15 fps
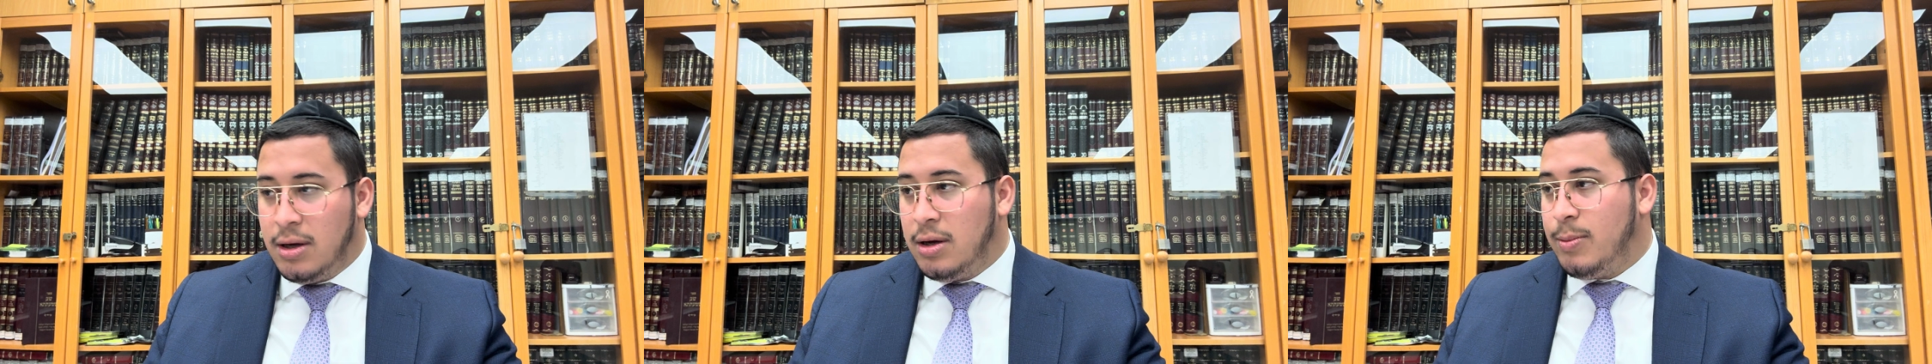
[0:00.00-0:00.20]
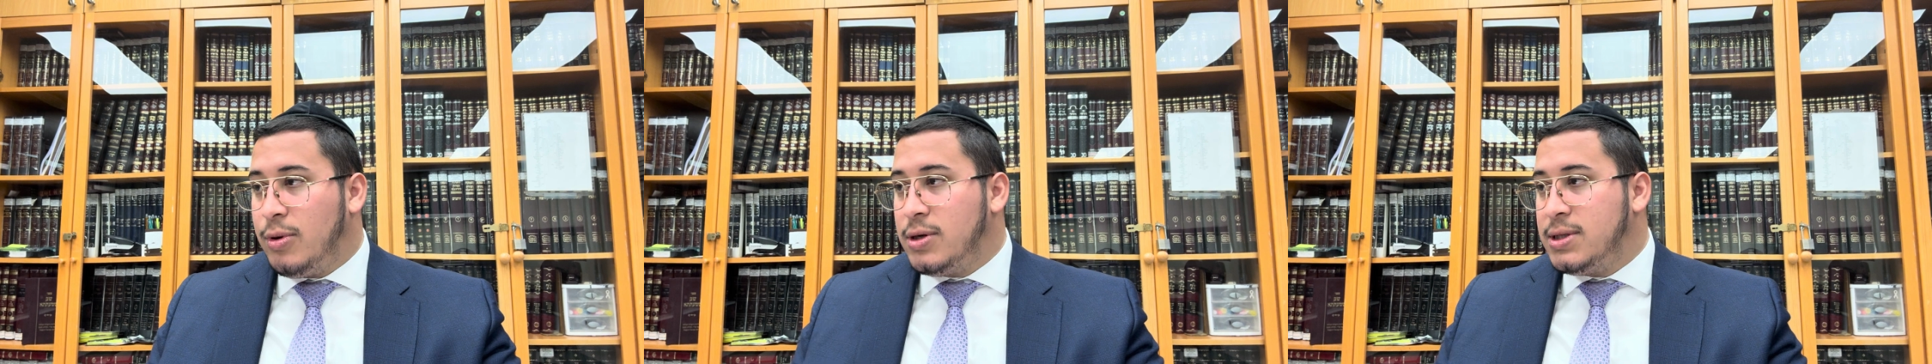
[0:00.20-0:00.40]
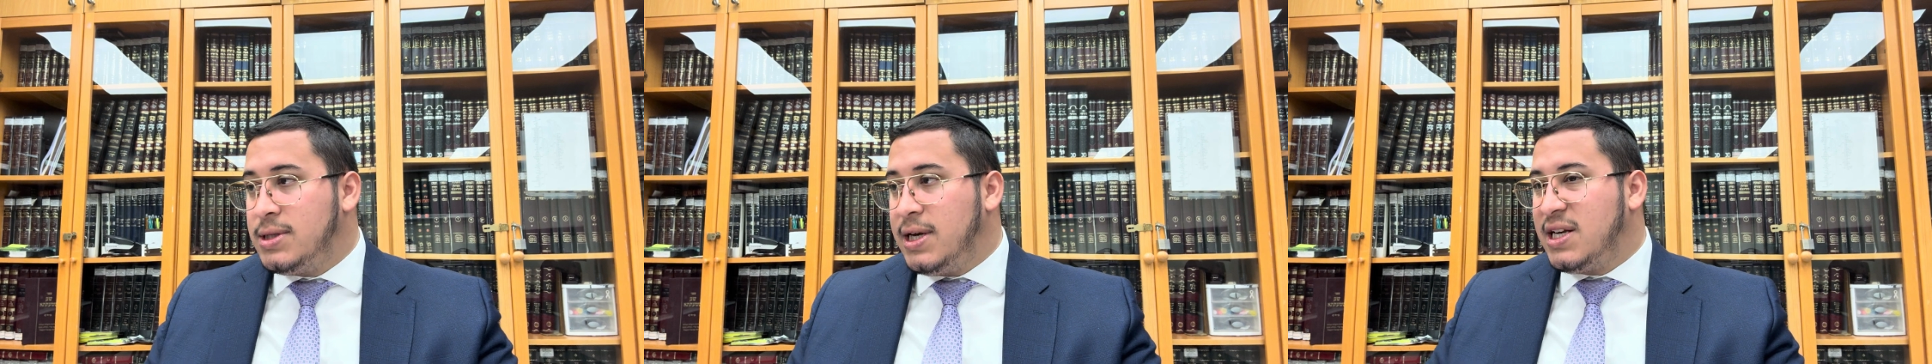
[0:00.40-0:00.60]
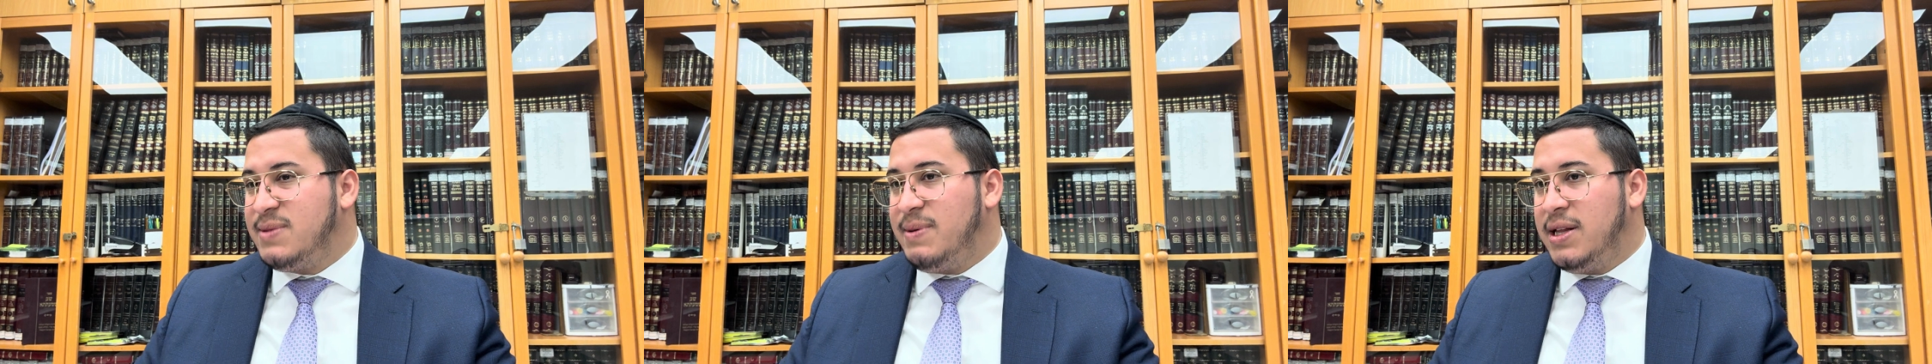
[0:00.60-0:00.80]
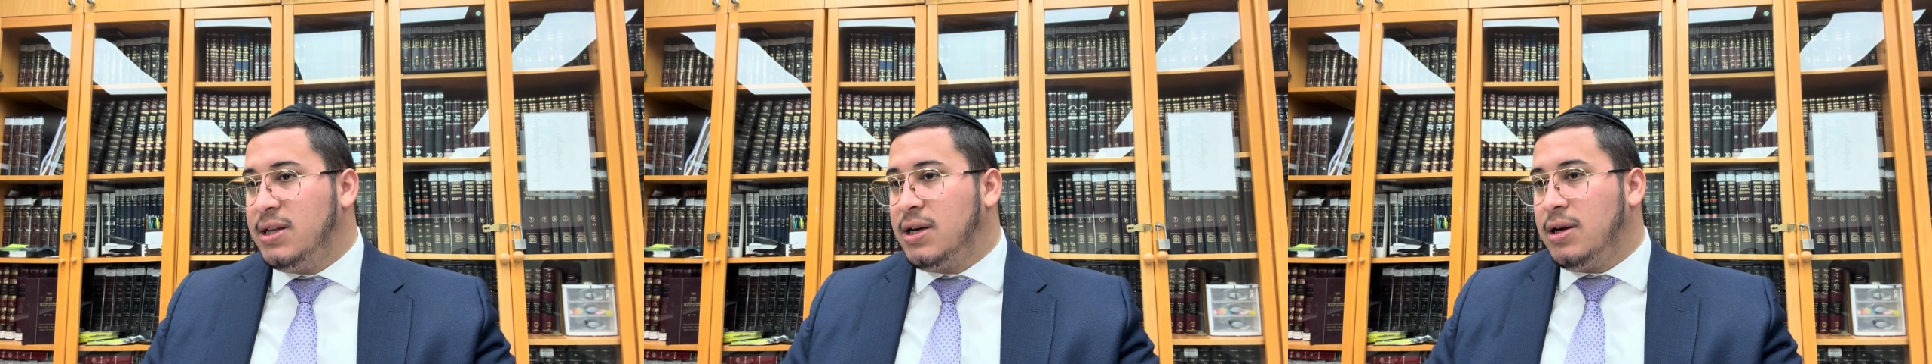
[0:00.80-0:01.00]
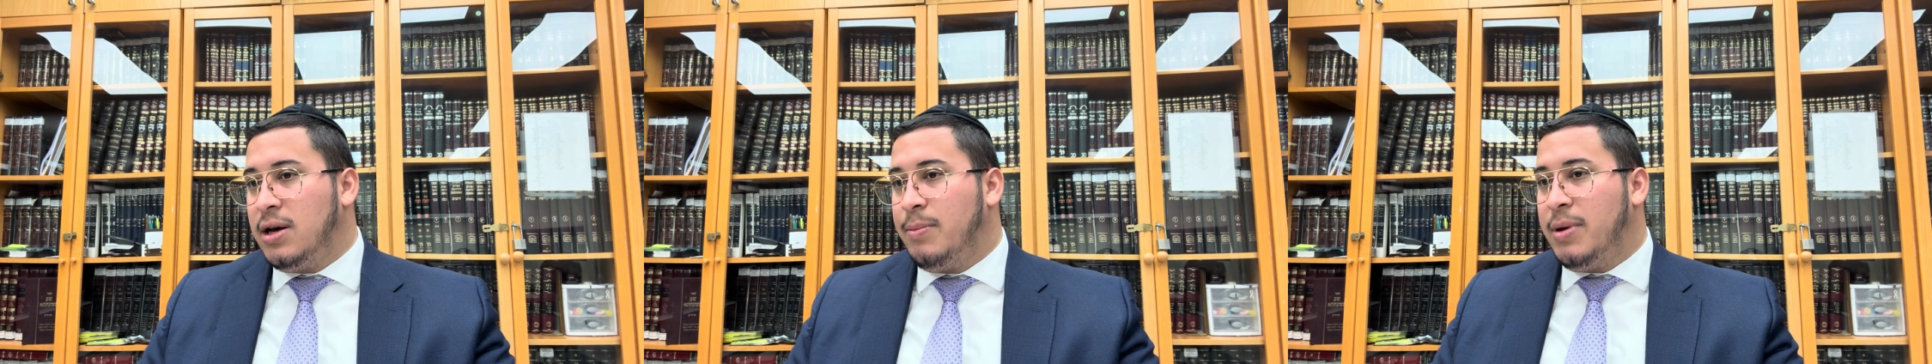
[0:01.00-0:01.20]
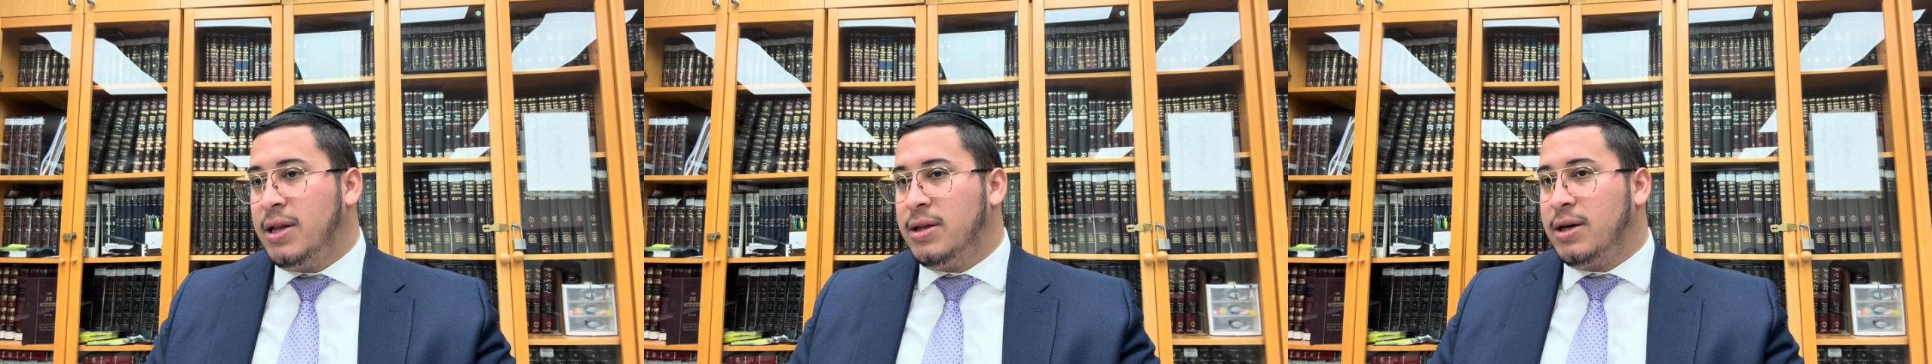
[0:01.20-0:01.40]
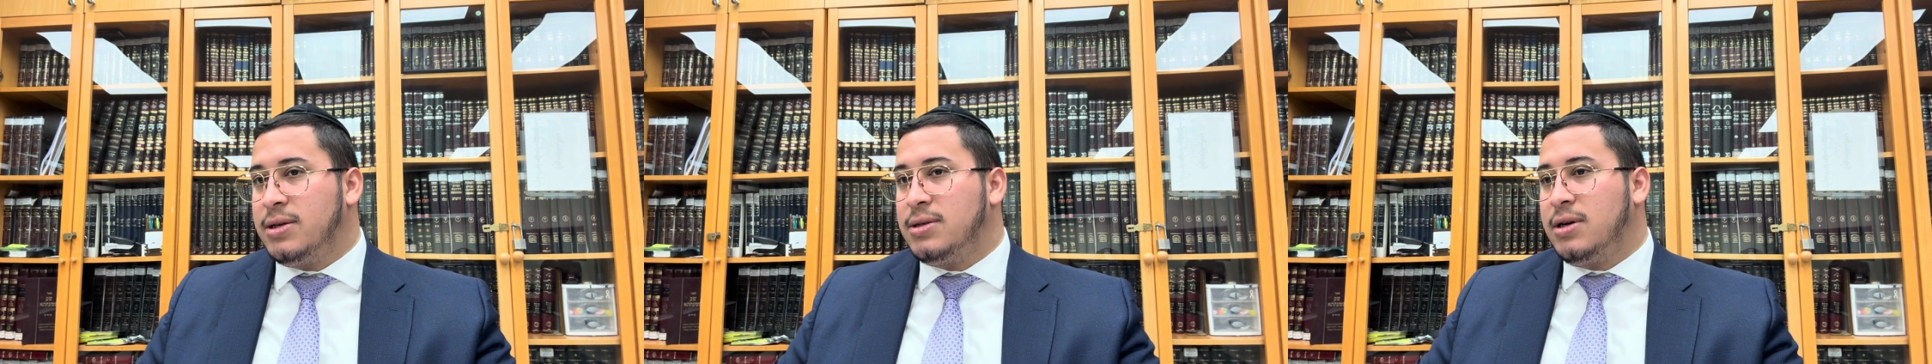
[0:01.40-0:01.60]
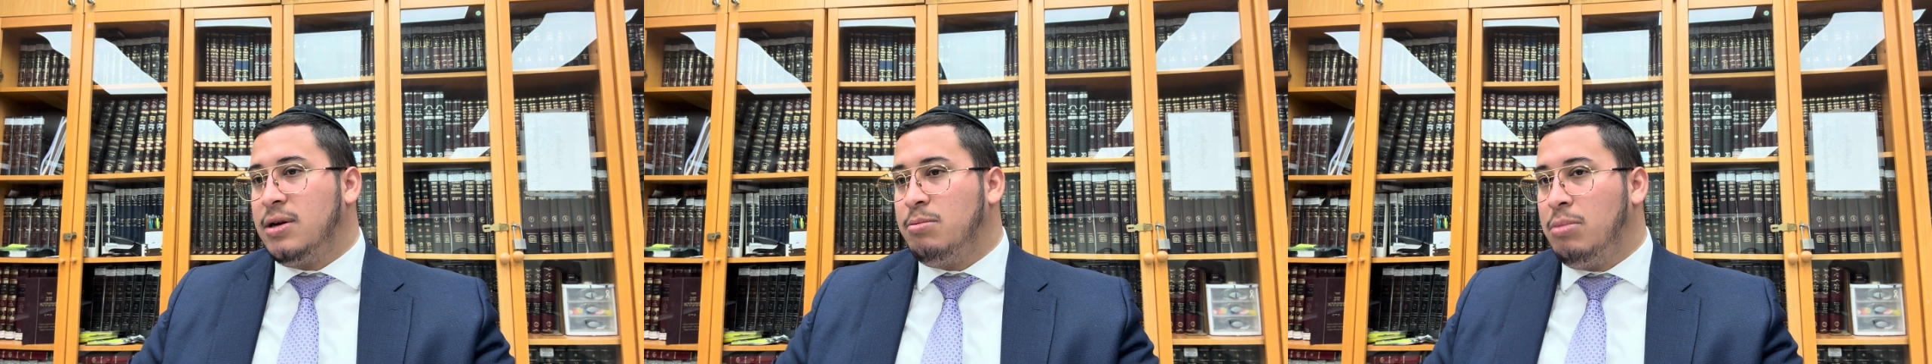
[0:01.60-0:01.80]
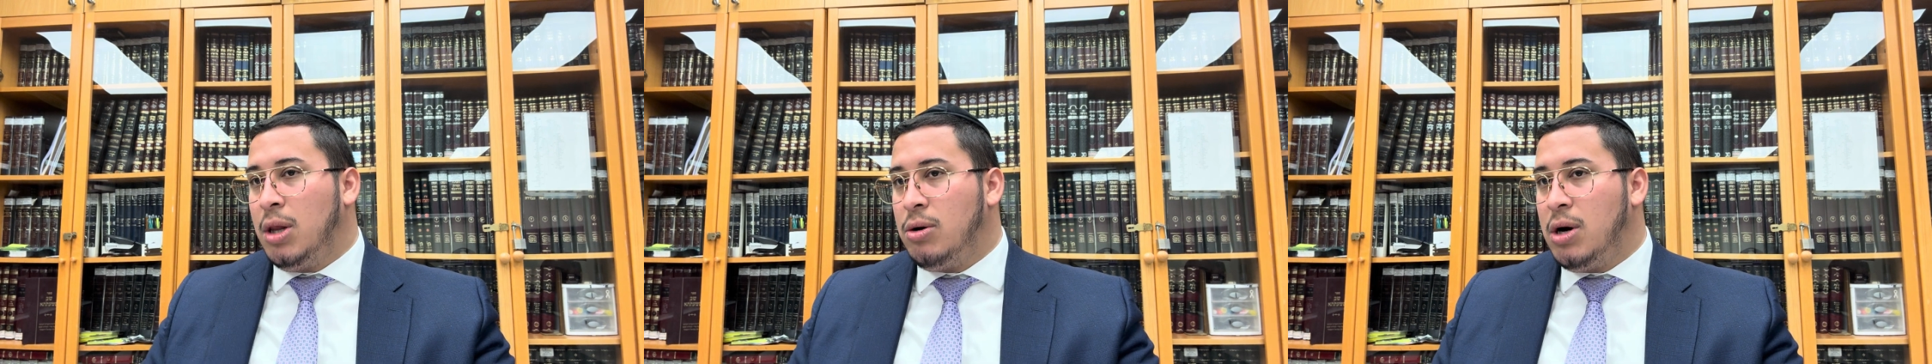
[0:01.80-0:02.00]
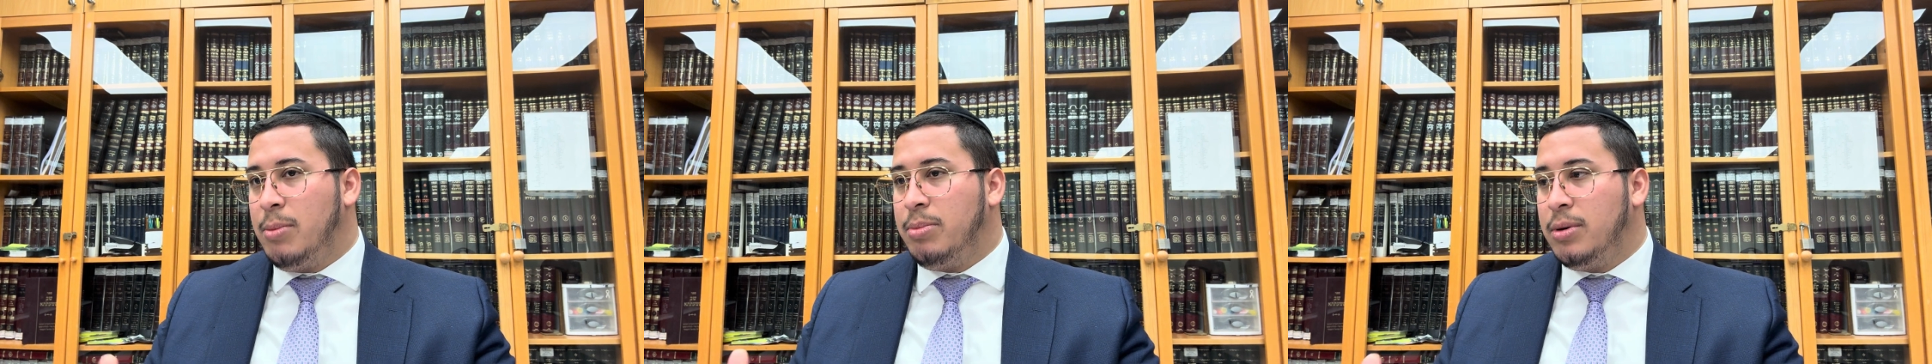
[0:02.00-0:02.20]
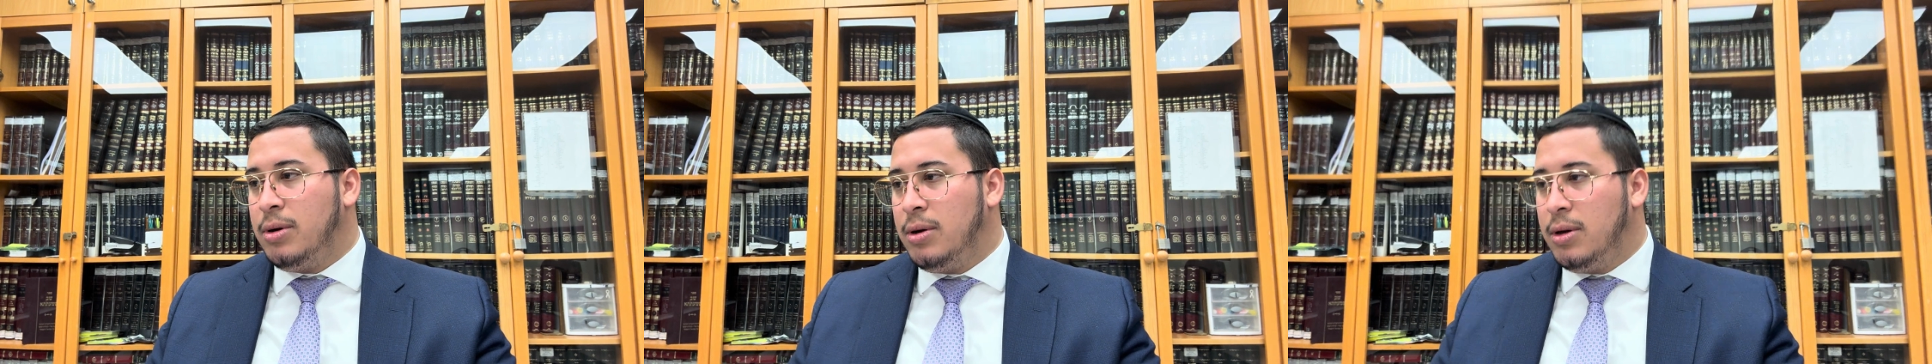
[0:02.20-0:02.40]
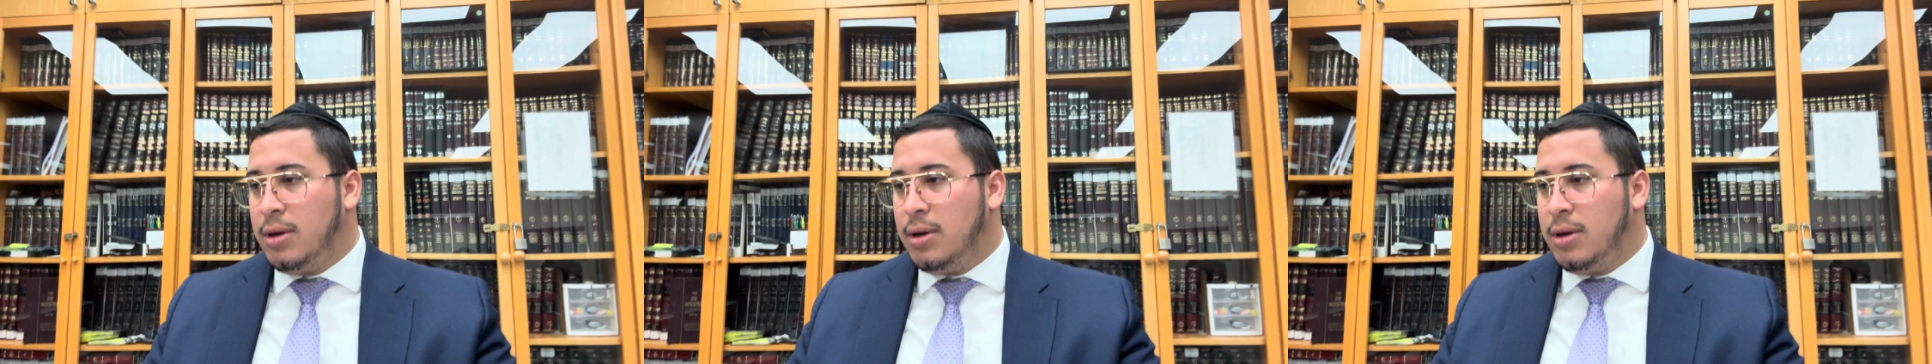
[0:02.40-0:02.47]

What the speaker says: A person's appendix can blow up,